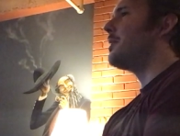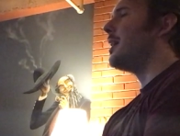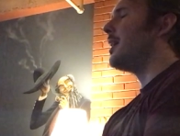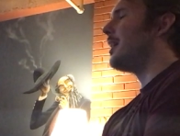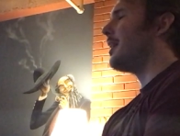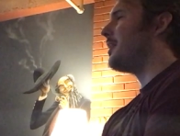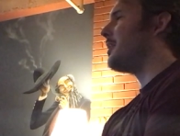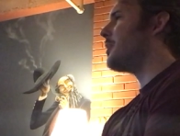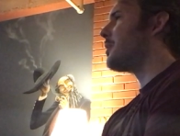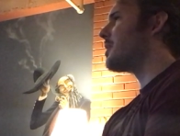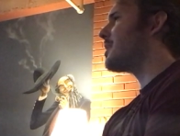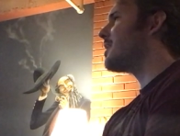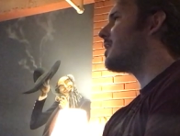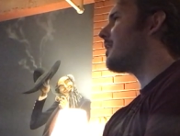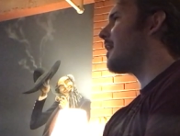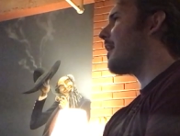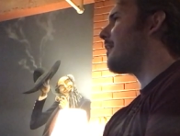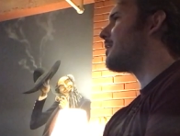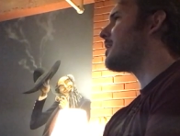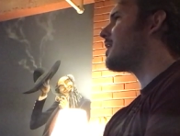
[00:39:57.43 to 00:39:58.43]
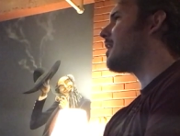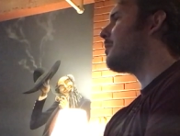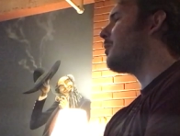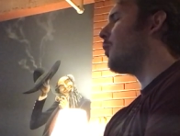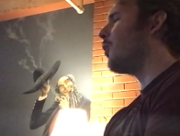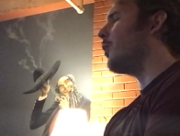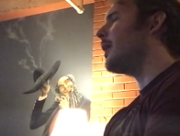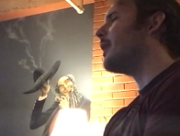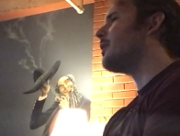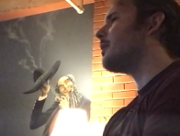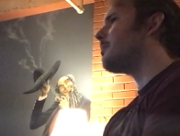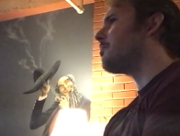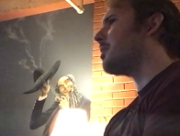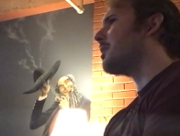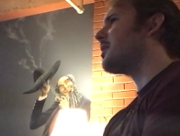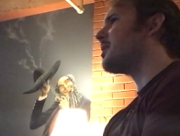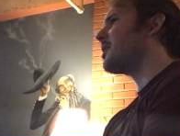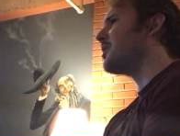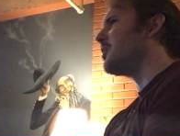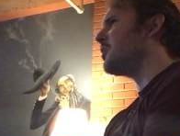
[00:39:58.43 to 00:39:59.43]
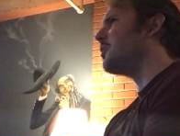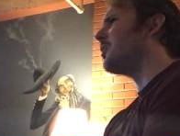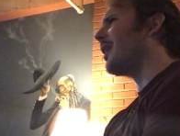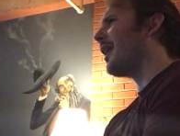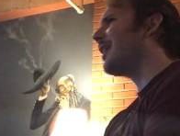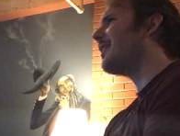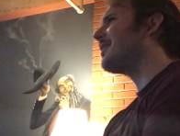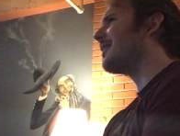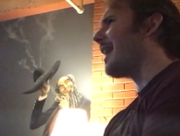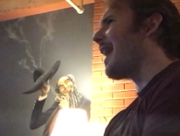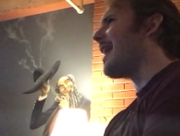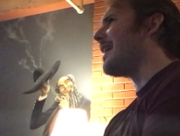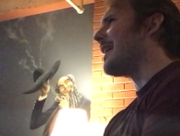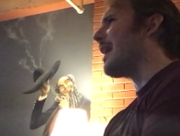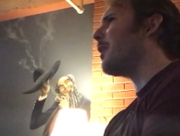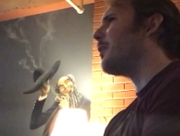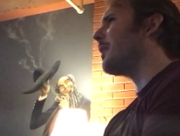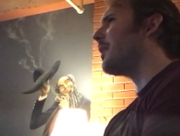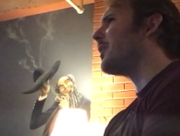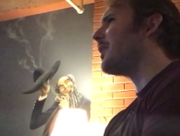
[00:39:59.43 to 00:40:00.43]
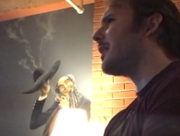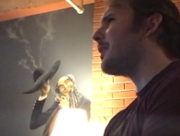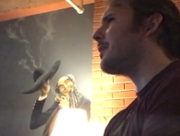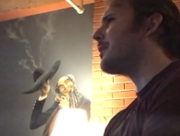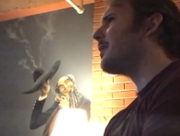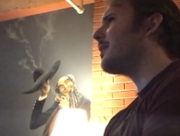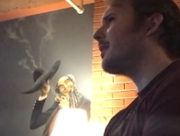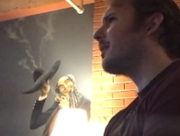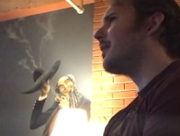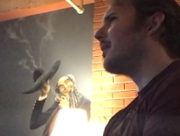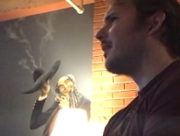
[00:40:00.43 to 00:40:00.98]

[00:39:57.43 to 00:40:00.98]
being, and you'll still have some weird person who likes to hang out with you.